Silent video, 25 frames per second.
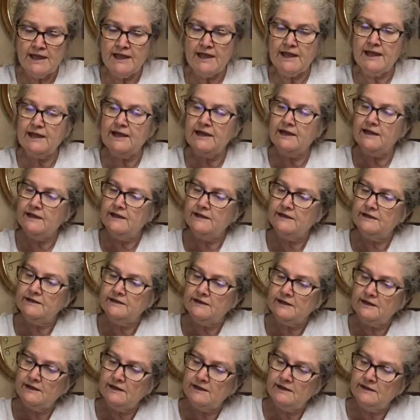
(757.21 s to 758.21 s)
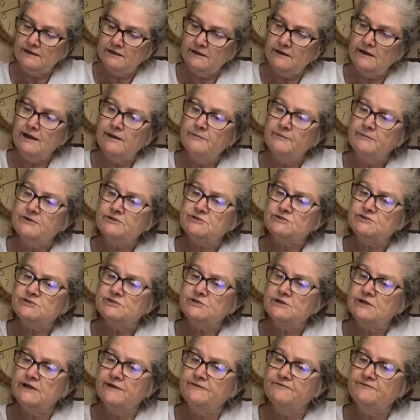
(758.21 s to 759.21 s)
And how much,
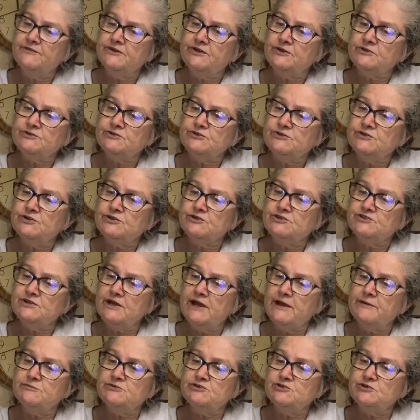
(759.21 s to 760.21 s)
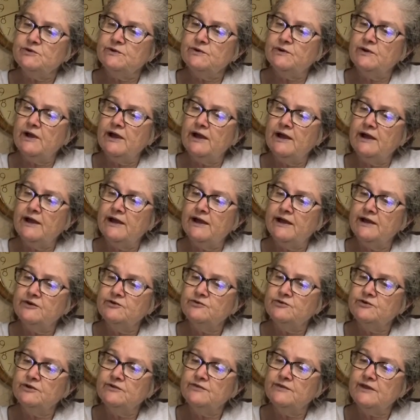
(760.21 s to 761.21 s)
it filters up to
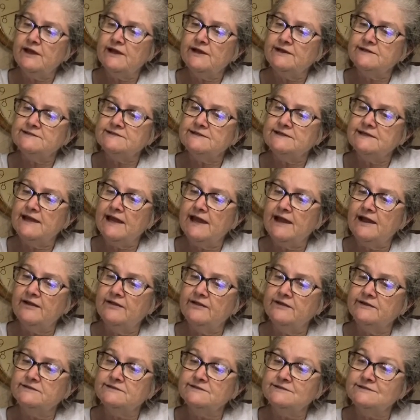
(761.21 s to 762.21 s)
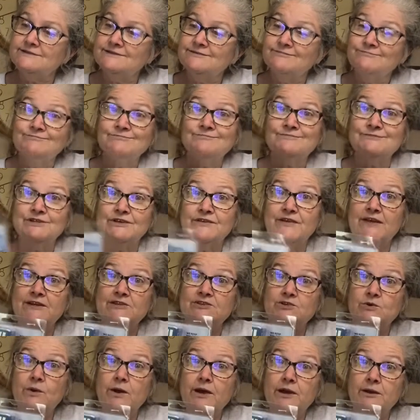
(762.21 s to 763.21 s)
100,000 gallons. So
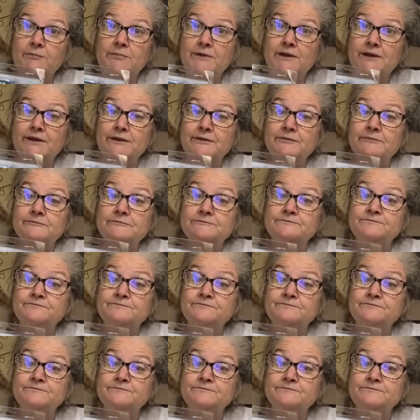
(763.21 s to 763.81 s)
that's quite a bit.